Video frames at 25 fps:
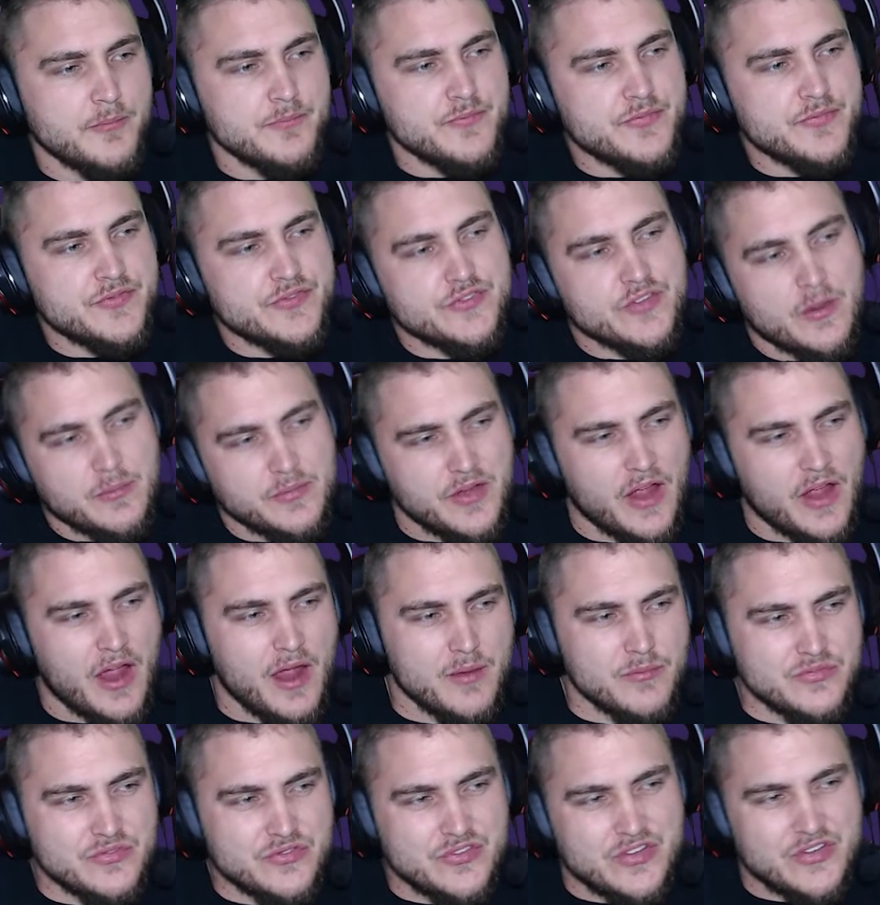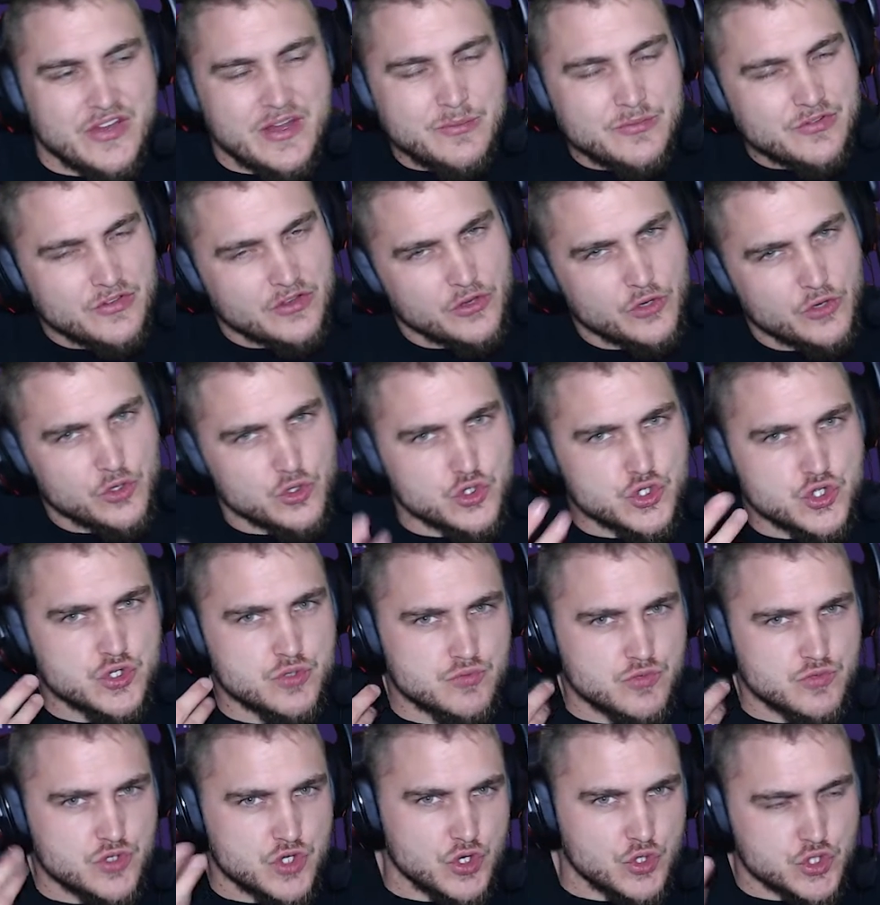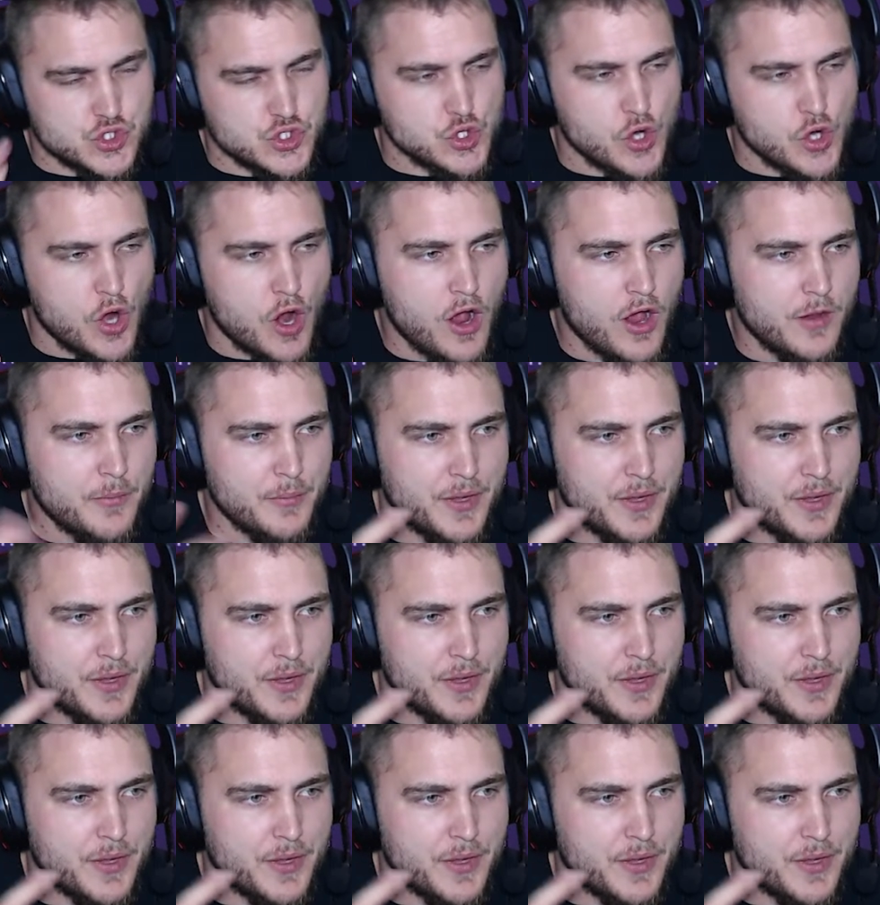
Sometimes seems a little too strong,